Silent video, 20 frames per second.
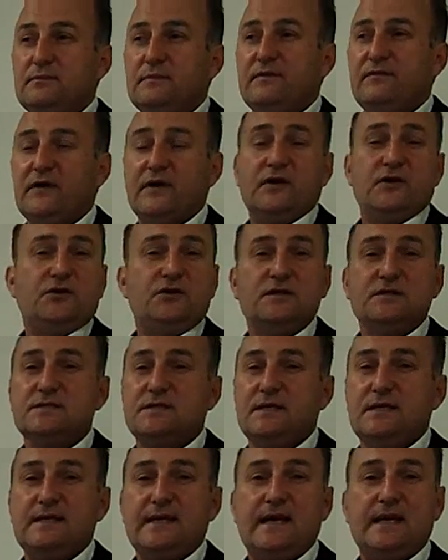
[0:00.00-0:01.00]
if I could use
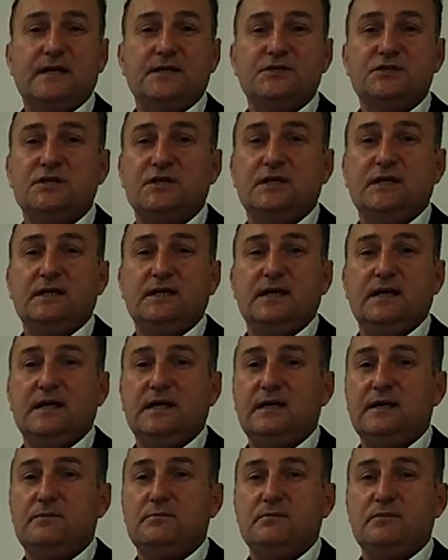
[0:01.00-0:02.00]
the analogy,
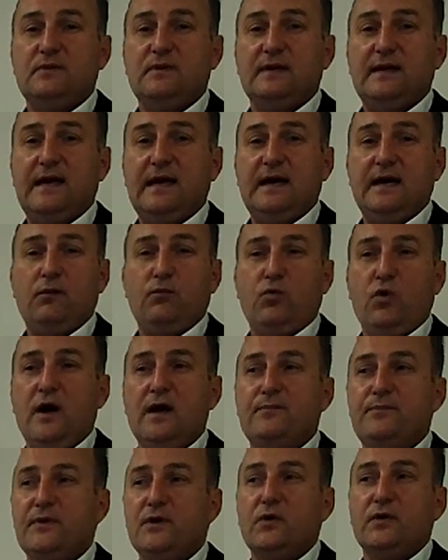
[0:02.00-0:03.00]
a
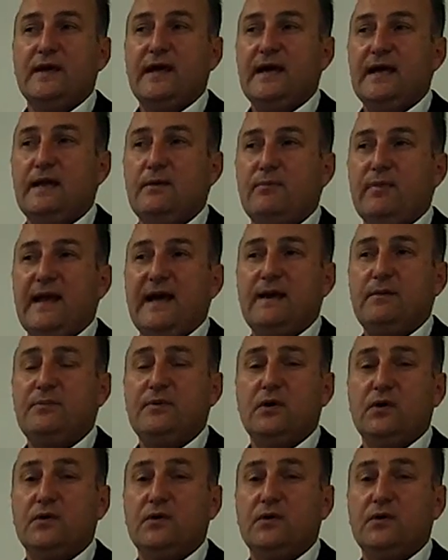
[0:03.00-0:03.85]
white belt and a black